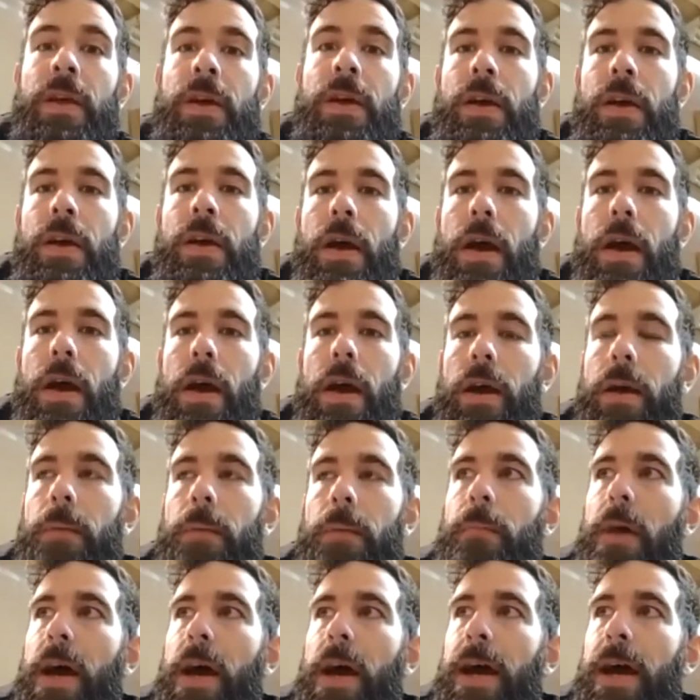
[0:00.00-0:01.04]
Yeah.
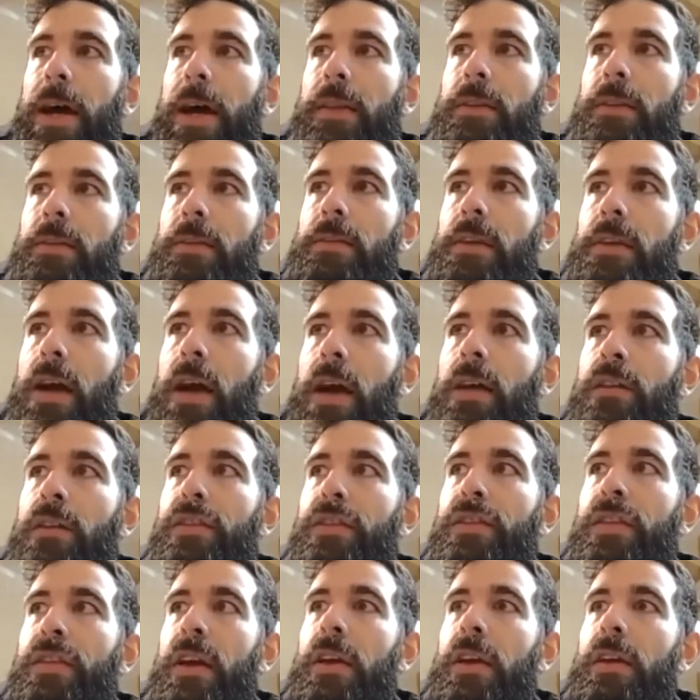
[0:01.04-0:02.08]
Um, and I
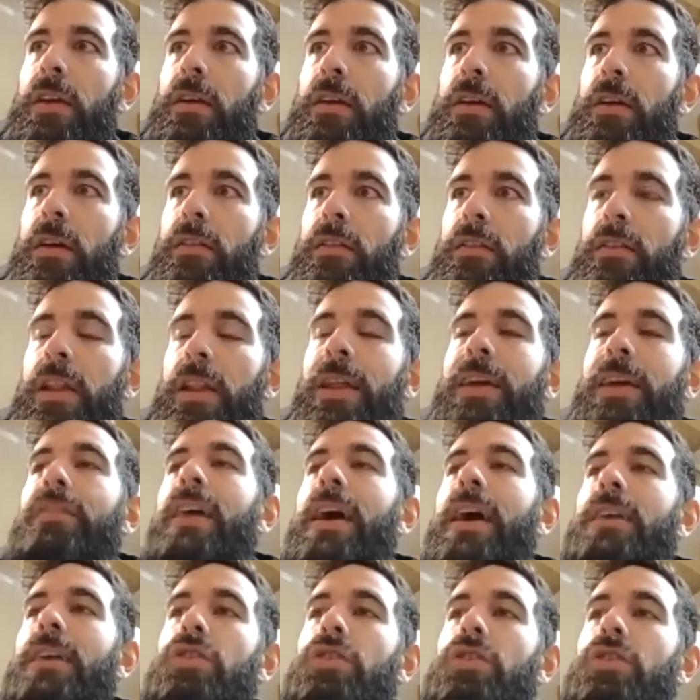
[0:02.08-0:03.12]
think like
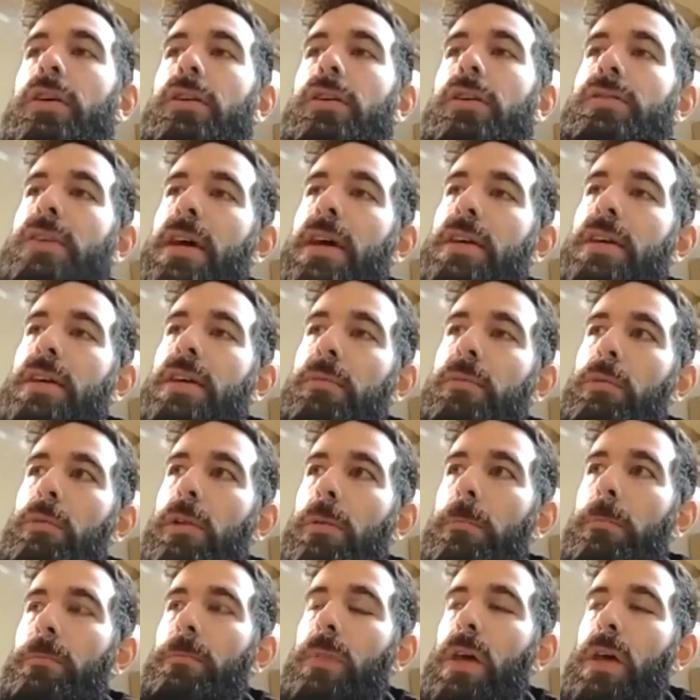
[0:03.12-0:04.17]
that's all accessible.